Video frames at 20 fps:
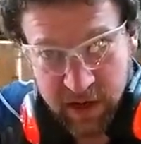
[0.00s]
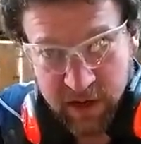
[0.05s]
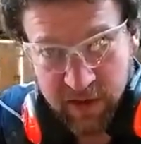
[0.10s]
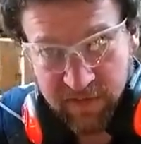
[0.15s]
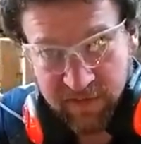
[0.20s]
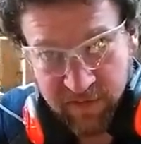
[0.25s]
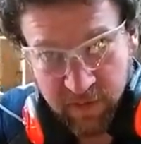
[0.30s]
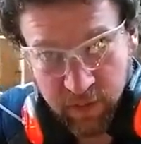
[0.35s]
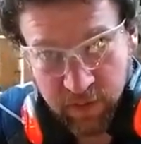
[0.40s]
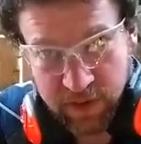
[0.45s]

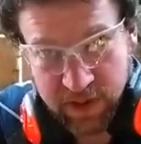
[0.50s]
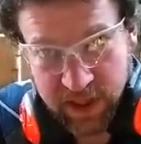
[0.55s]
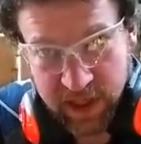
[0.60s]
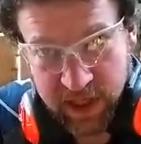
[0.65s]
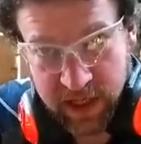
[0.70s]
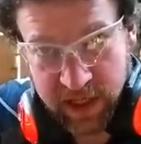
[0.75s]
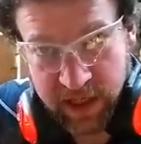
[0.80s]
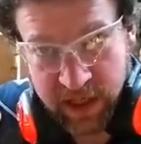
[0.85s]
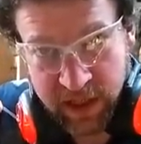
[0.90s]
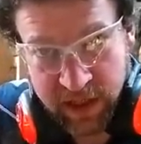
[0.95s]

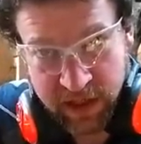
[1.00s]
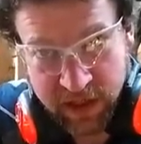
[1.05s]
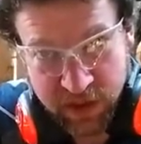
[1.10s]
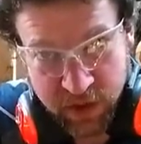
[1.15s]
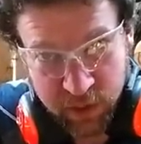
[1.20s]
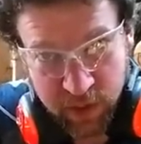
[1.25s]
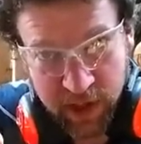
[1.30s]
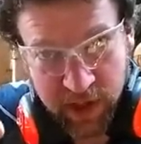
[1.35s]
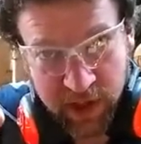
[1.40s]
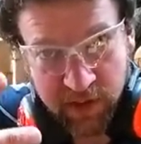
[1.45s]
14,
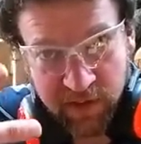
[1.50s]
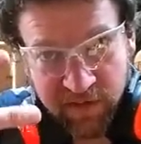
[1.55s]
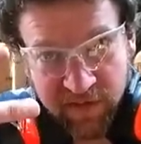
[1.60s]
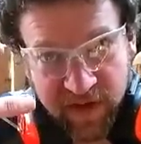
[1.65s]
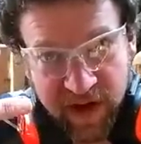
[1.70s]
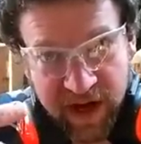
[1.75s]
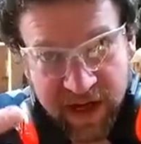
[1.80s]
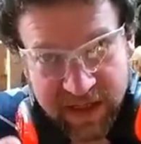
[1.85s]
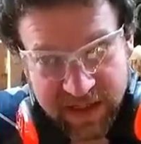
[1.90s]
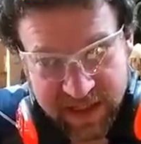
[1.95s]
12
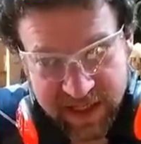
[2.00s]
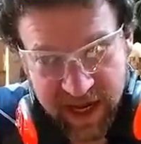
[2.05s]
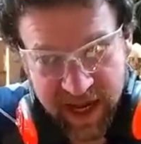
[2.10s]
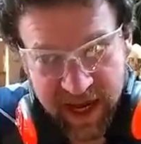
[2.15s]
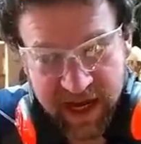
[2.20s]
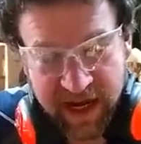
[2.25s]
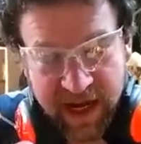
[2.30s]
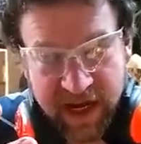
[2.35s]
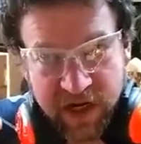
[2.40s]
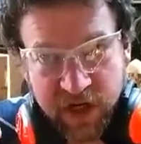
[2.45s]
and
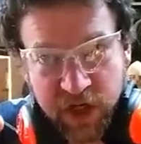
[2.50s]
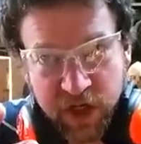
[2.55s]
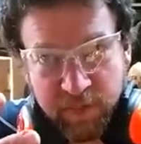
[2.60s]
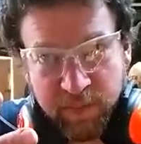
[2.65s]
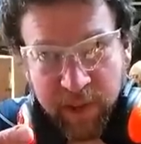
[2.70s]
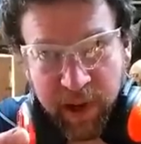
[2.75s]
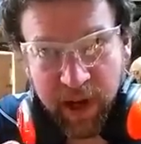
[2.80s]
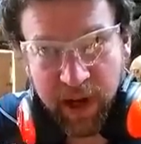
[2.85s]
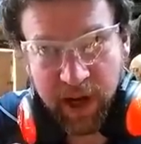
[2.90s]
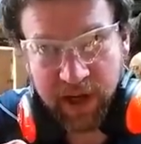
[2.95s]
10-inch
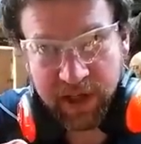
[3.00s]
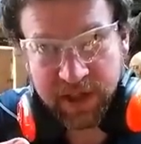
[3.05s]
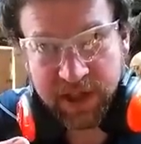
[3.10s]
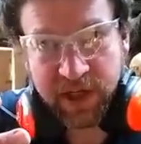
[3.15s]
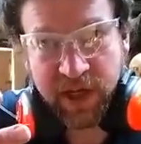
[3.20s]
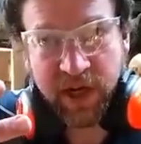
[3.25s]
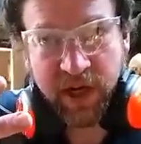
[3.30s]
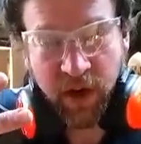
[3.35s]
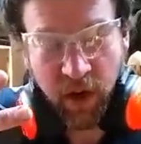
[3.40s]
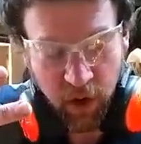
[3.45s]
bars,
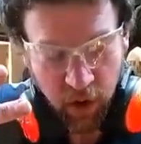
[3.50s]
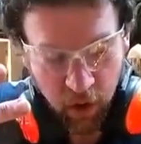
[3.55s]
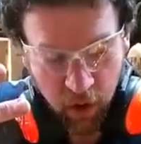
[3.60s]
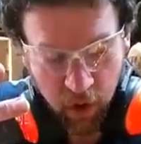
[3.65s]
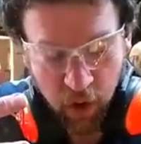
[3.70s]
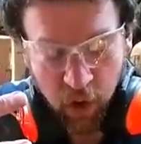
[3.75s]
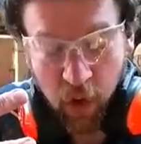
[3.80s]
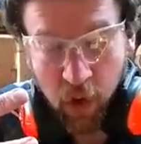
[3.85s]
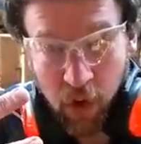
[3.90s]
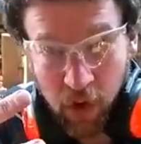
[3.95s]

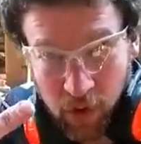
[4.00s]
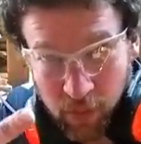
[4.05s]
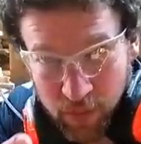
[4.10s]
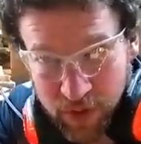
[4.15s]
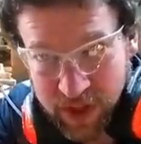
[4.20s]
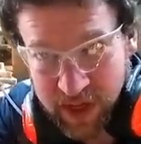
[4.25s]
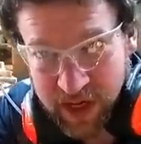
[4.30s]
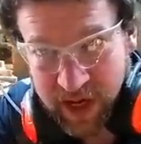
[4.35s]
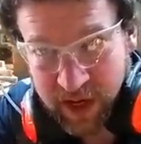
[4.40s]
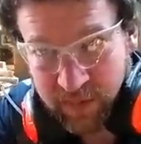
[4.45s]
all
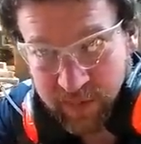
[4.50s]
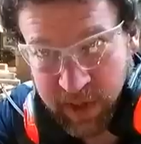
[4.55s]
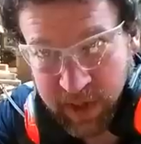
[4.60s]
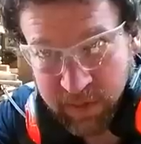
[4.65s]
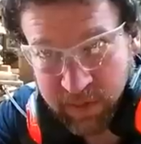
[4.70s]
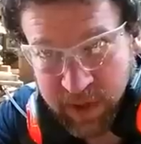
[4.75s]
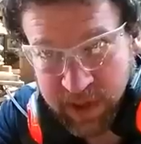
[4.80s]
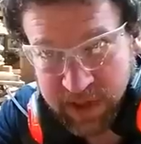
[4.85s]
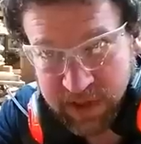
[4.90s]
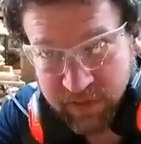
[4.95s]
with an
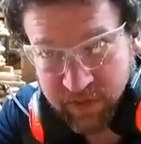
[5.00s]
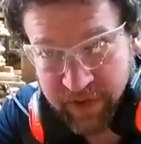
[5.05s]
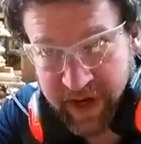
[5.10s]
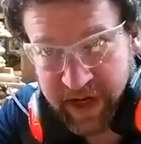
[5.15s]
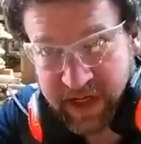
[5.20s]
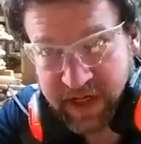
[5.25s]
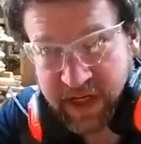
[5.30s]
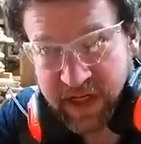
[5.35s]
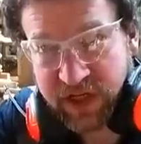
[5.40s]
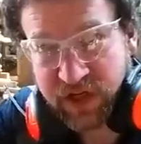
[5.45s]
8mm
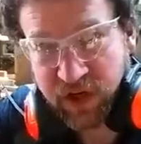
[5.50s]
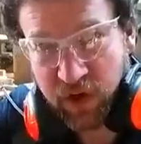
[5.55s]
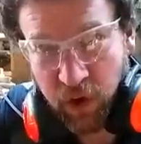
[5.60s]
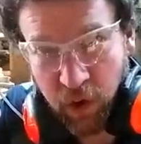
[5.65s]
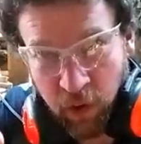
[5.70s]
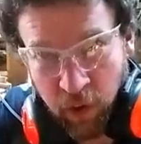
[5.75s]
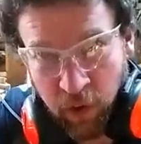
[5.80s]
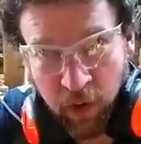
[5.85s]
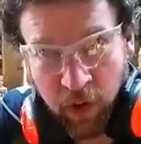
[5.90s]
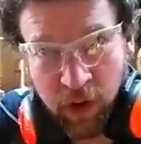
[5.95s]
radius,
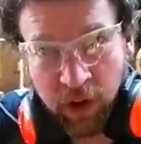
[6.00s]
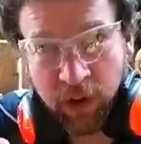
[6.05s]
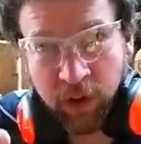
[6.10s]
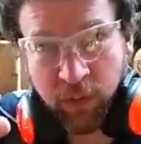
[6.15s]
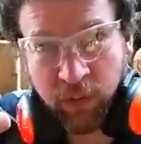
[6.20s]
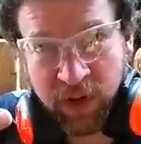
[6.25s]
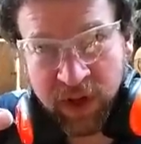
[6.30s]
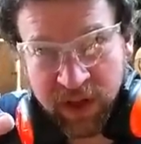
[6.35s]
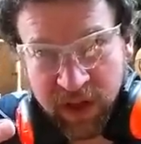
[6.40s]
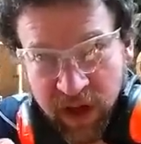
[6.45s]
all
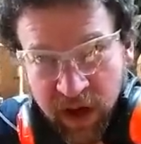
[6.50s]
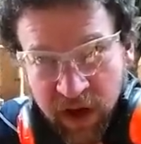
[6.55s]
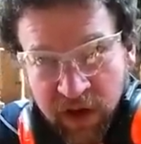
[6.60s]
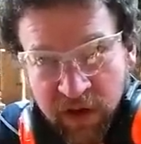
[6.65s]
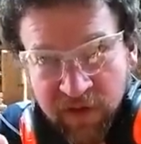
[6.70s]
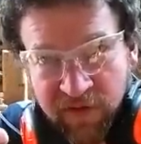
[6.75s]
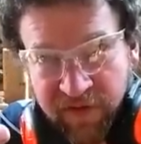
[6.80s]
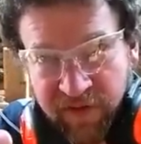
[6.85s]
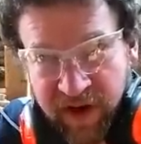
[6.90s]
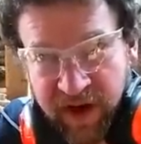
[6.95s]
with
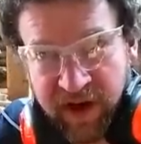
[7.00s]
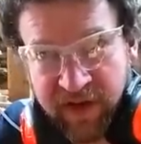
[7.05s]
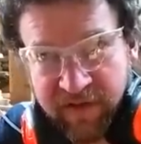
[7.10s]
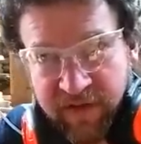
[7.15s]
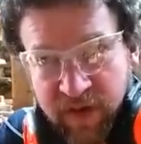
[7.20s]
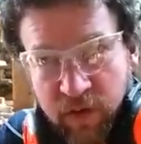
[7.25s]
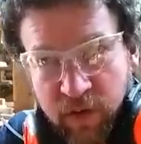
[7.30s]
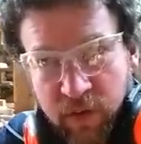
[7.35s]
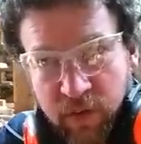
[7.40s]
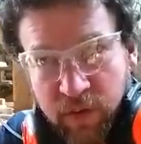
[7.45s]

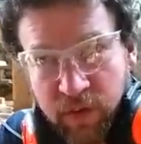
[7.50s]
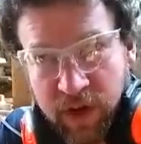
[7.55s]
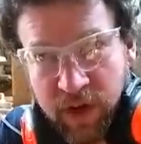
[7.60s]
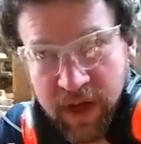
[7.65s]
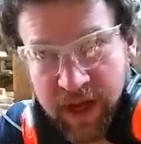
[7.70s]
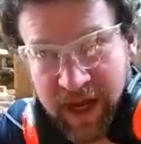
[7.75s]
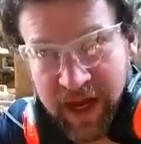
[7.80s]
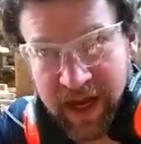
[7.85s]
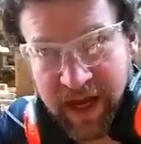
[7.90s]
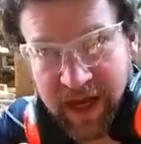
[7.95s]
050
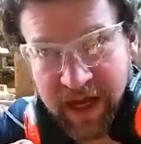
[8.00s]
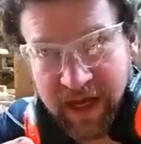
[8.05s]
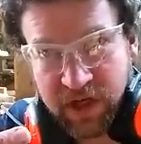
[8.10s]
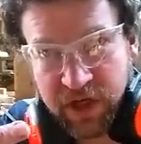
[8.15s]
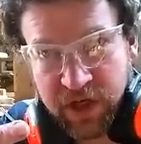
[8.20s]
gauge